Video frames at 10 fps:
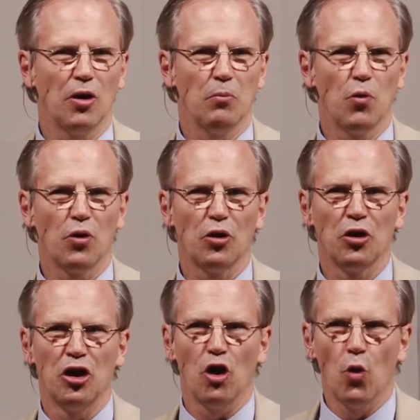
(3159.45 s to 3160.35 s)
a
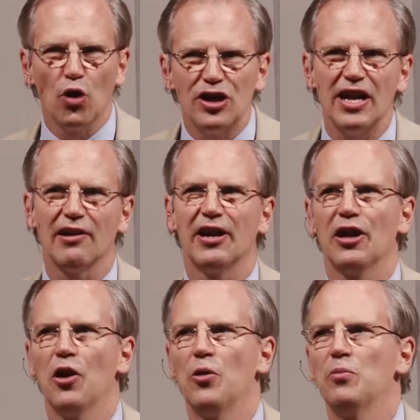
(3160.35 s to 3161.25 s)
more ordinary
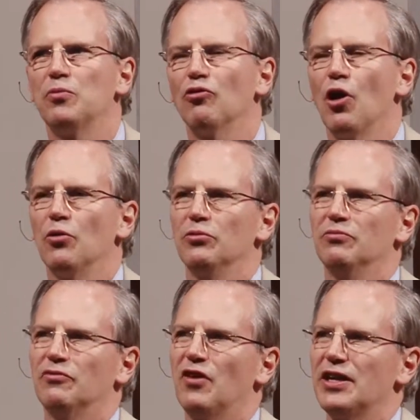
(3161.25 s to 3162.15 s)
homegrown
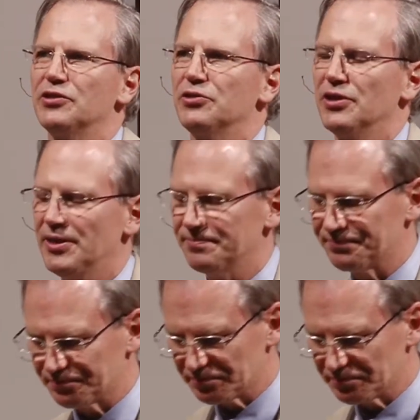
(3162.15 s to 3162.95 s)
fine tuning